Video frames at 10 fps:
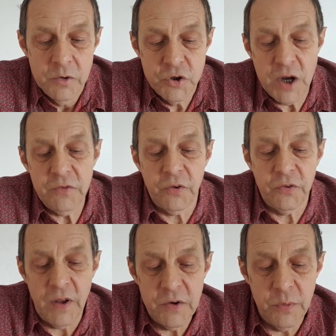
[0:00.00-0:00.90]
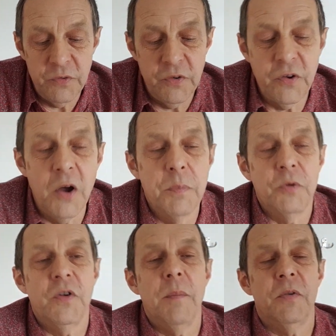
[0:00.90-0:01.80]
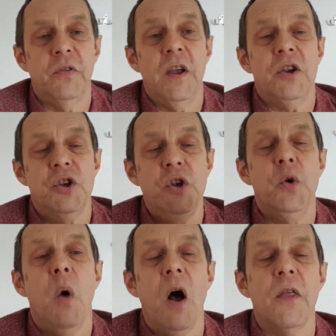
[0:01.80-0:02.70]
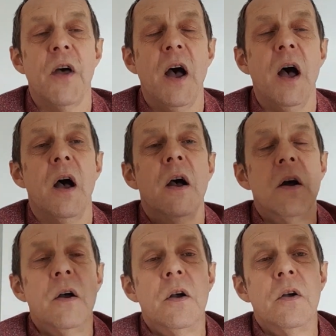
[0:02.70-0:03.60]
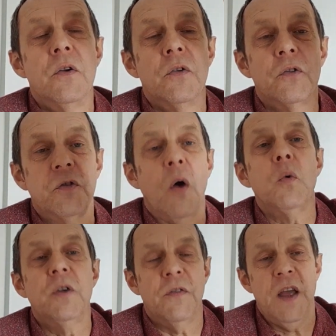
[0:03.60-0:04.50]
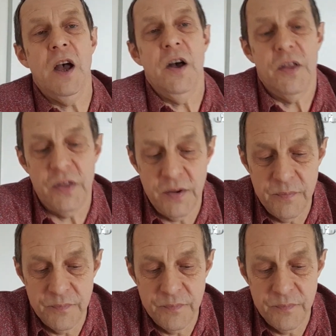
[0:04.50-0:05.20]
Jesus said to his disciples, number 6, you are the salt of the earth.